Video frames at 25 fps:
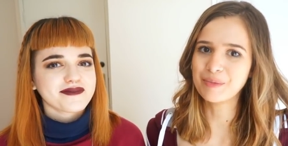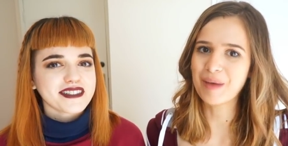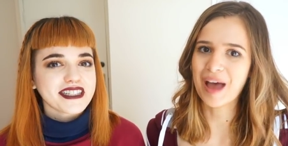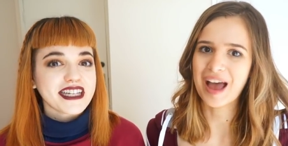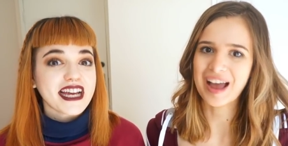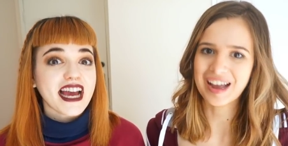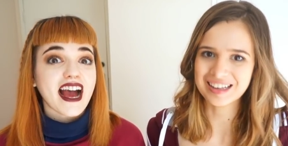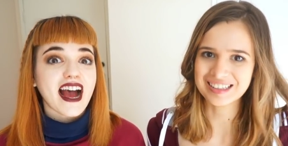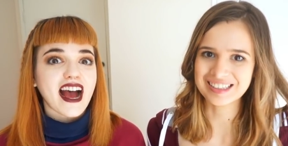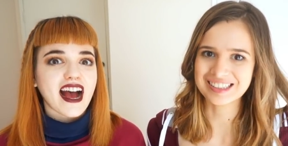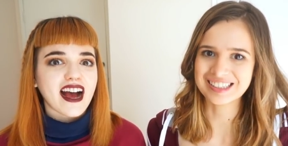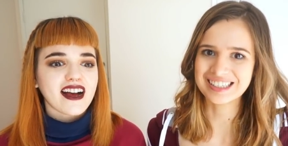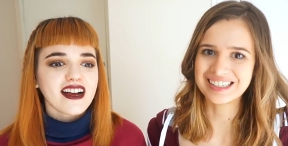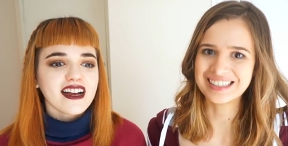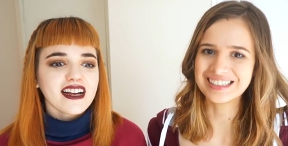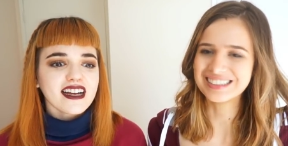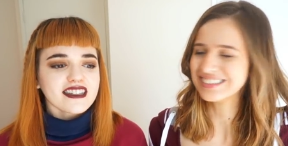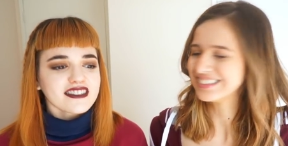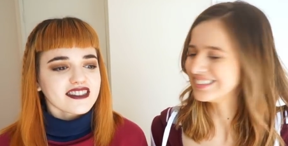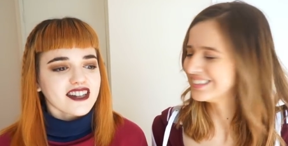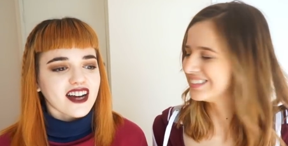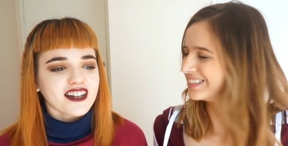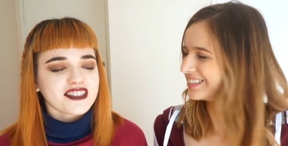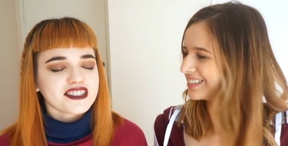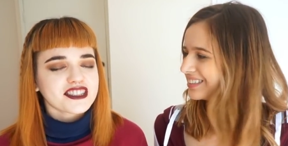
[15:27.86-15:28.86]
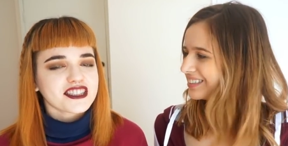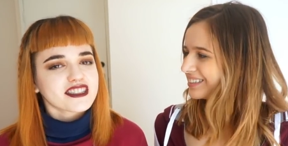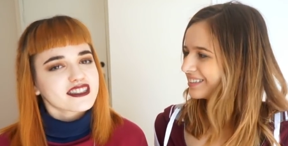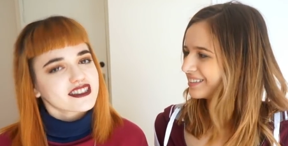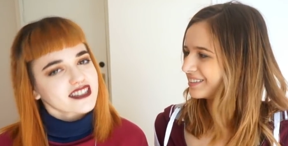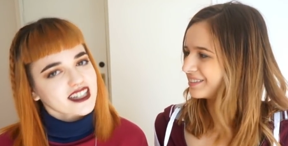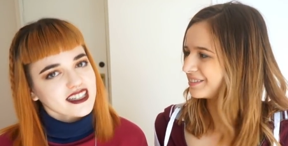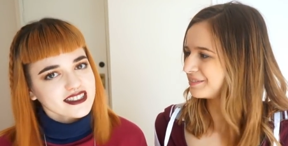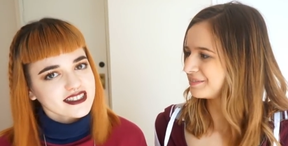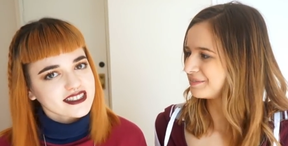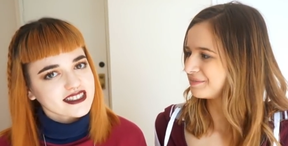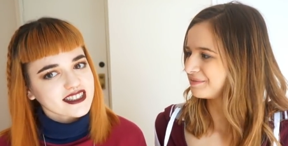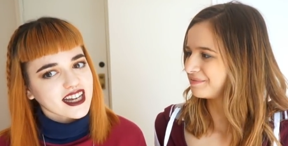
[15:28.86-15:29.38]
Speaker 1: magazine. Yeah, not just
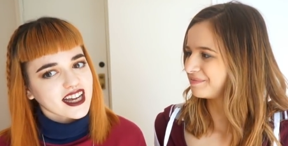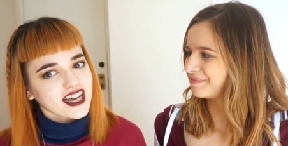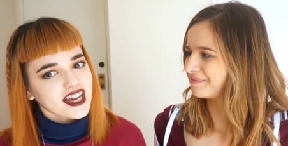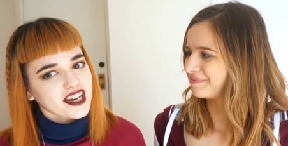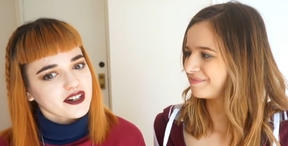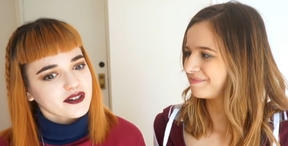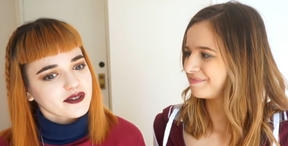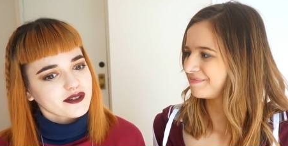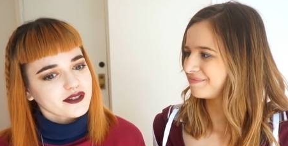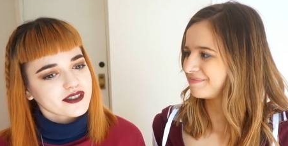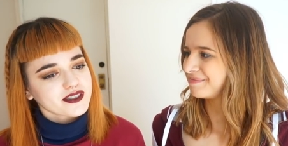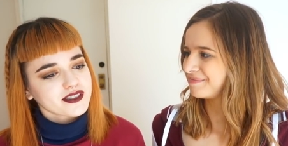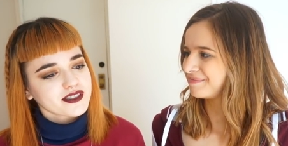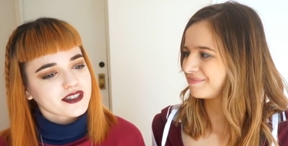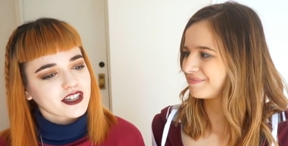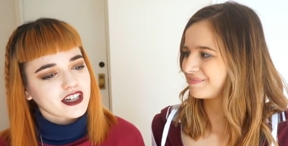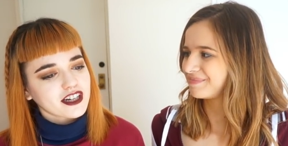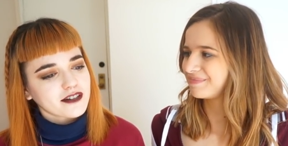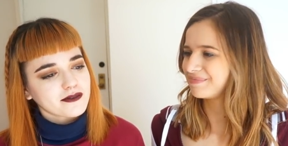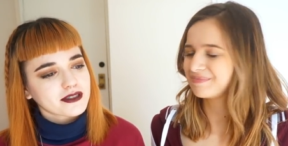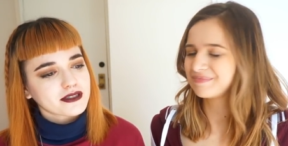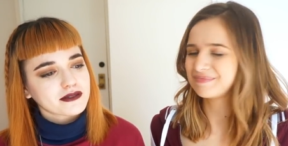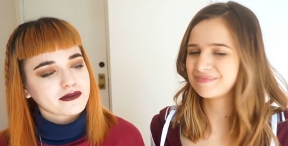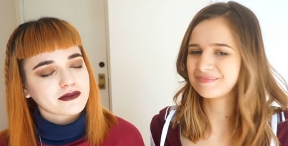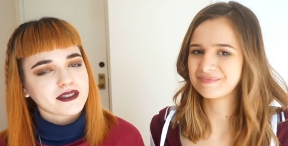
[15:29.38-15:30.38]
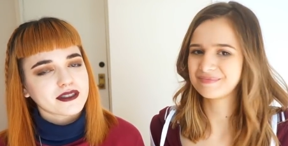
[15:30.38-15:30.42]
sun sign horoscopes.